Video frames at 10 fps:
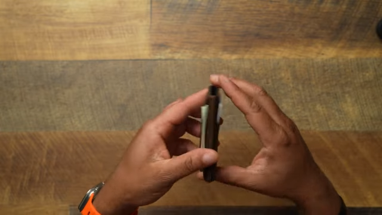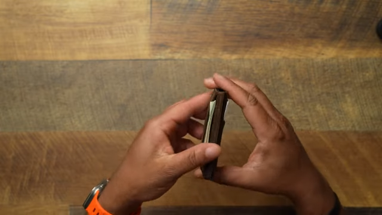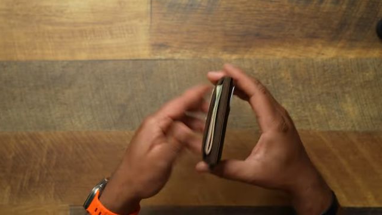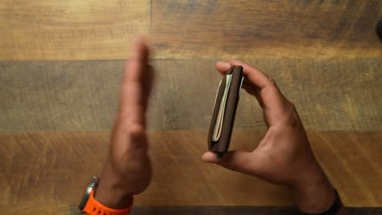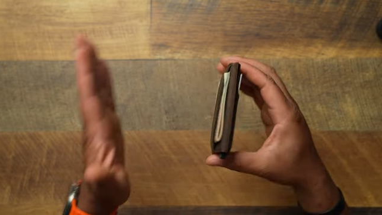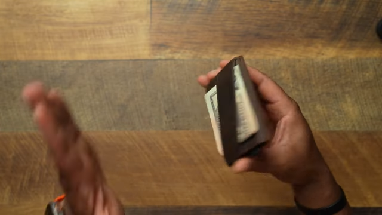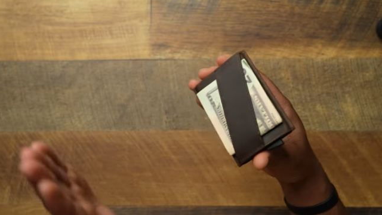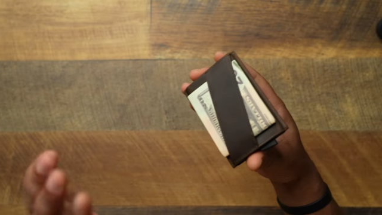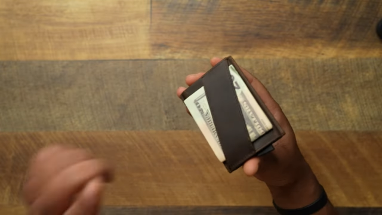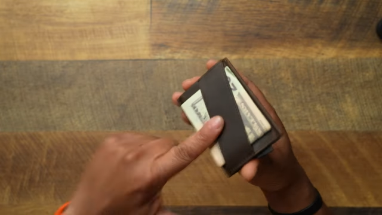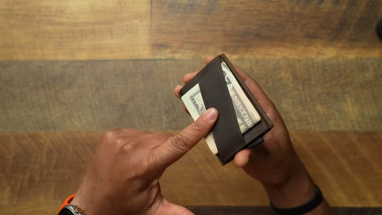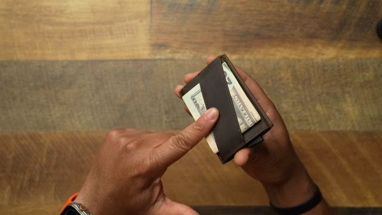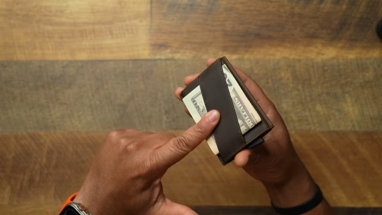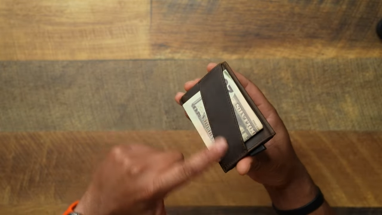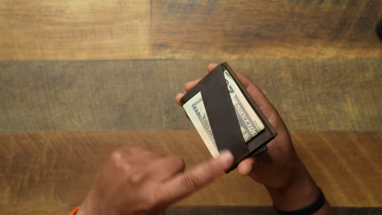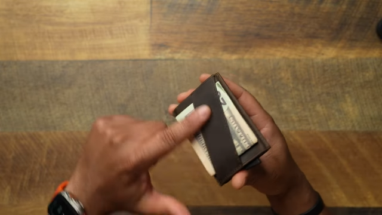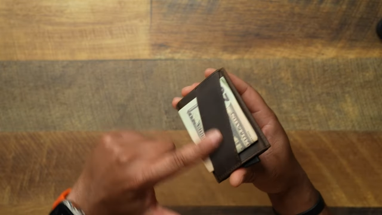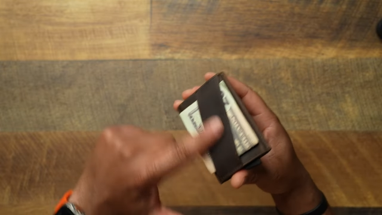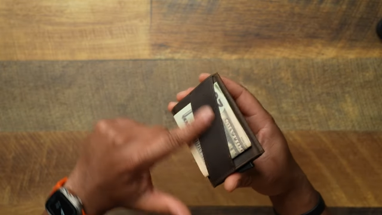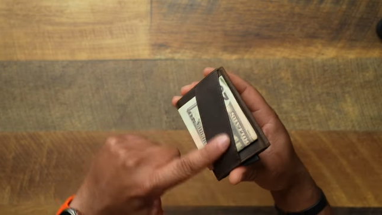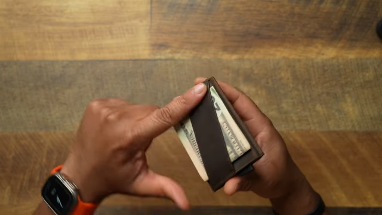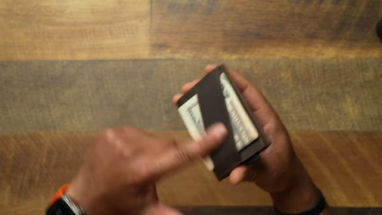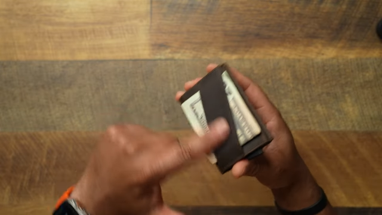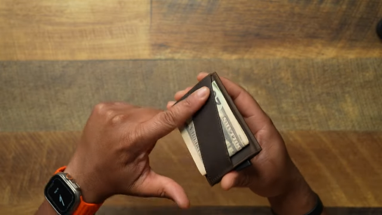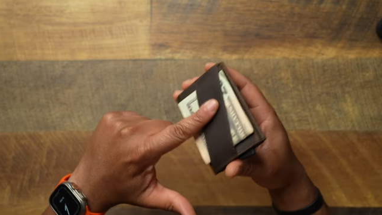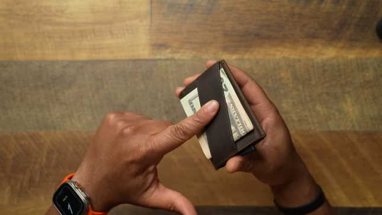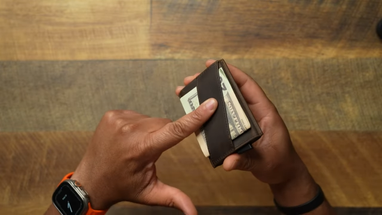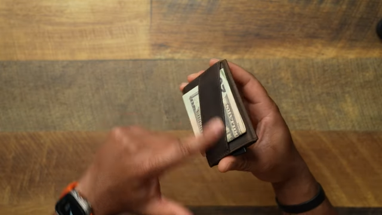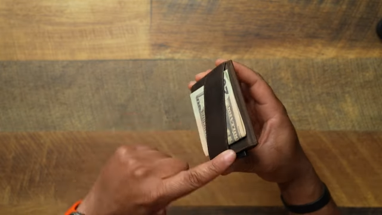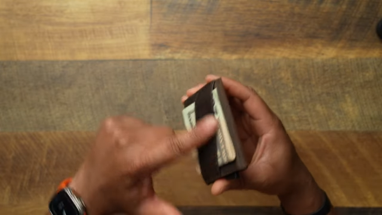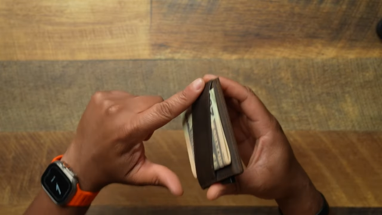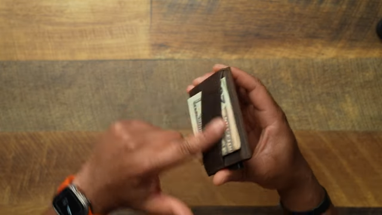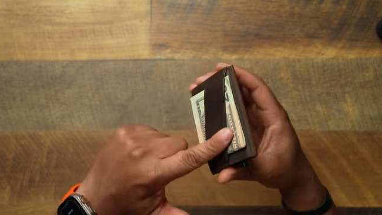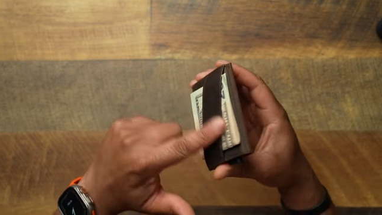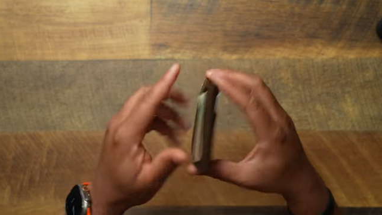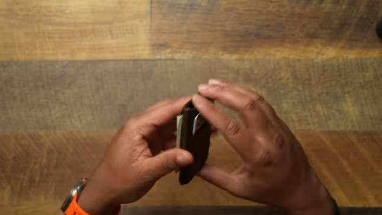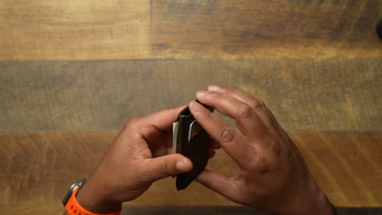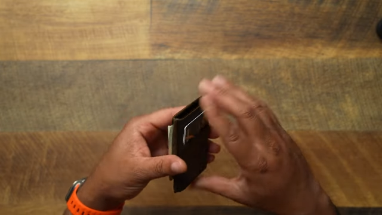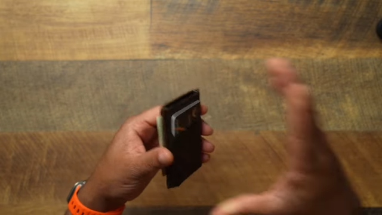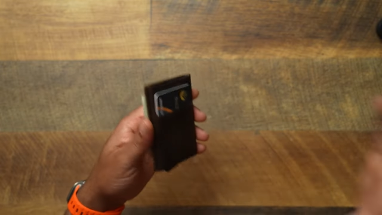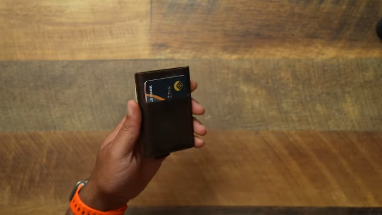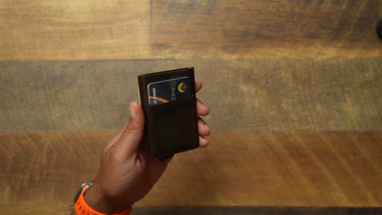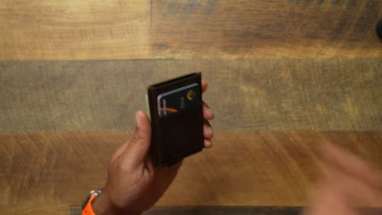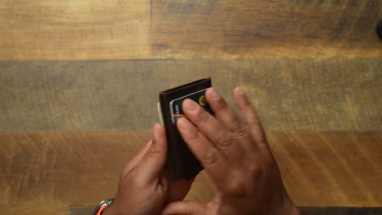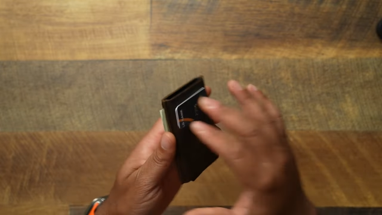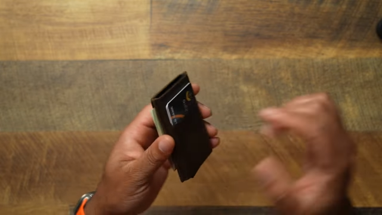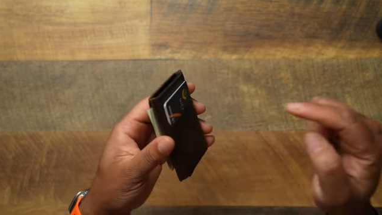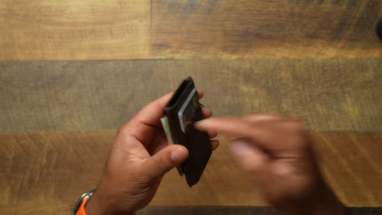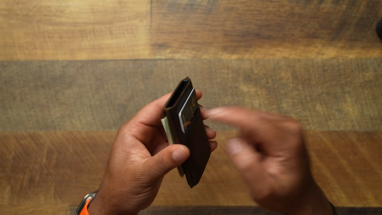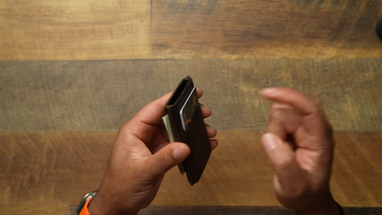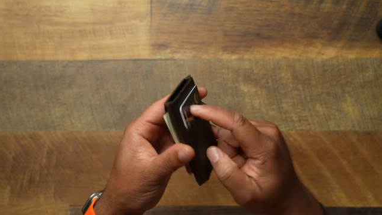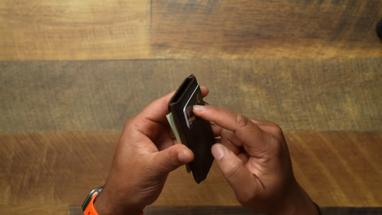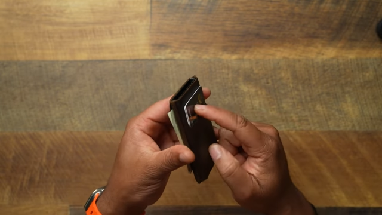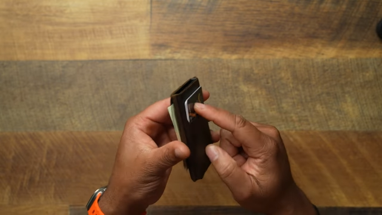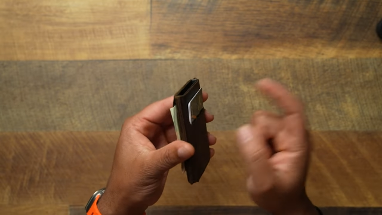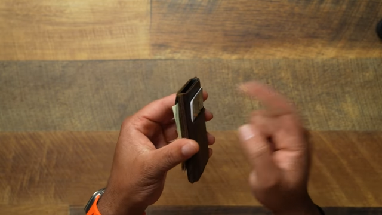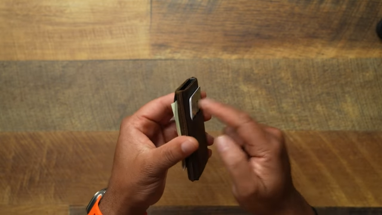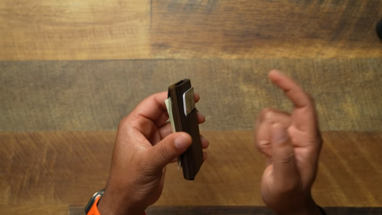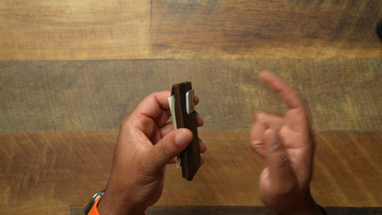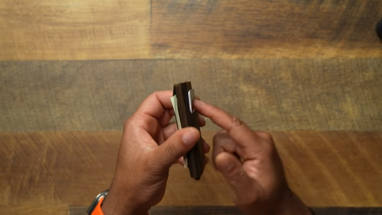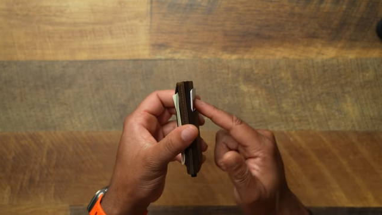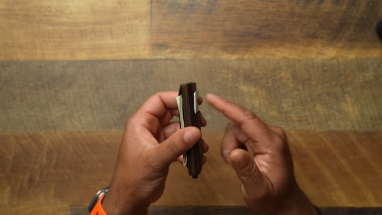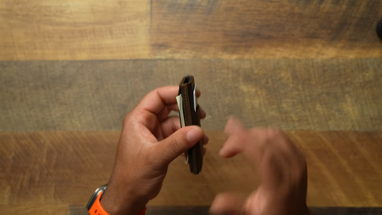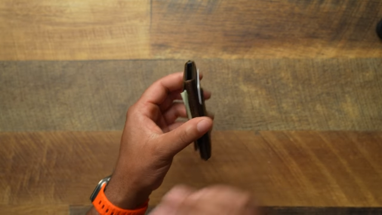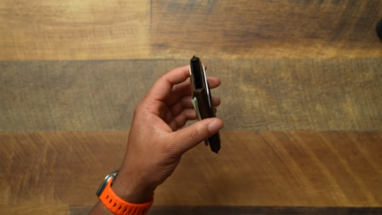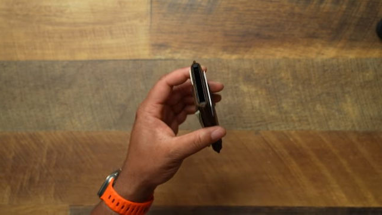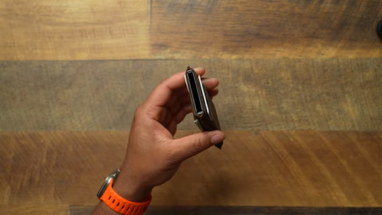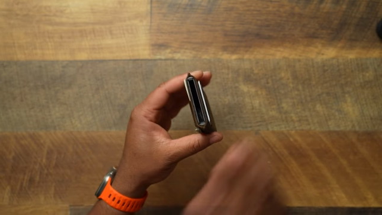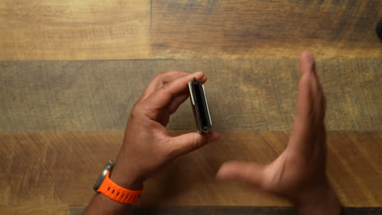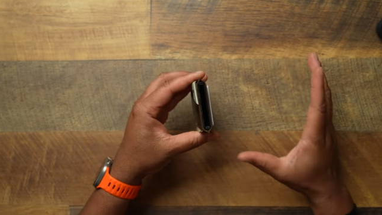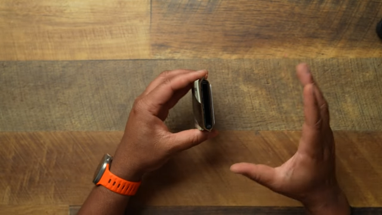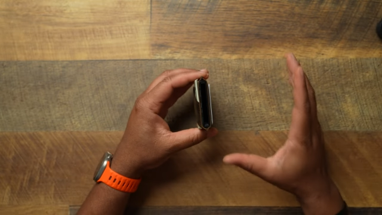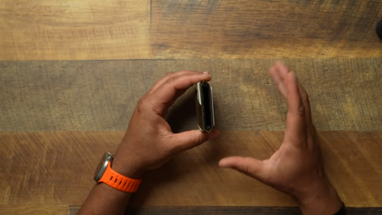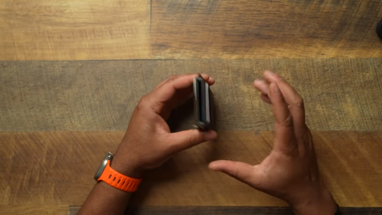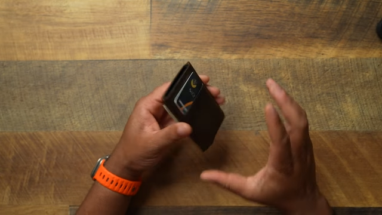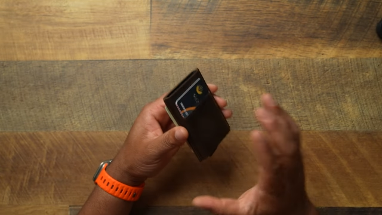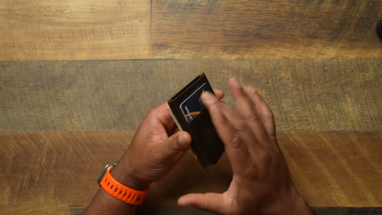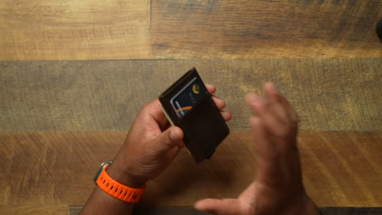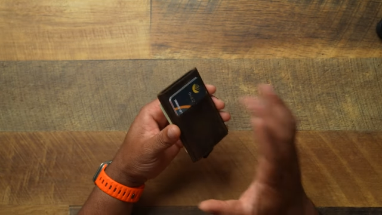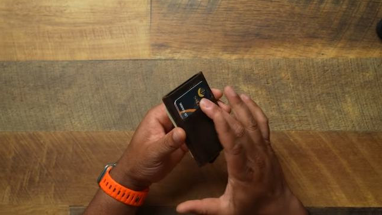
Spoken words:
(no speaker visible)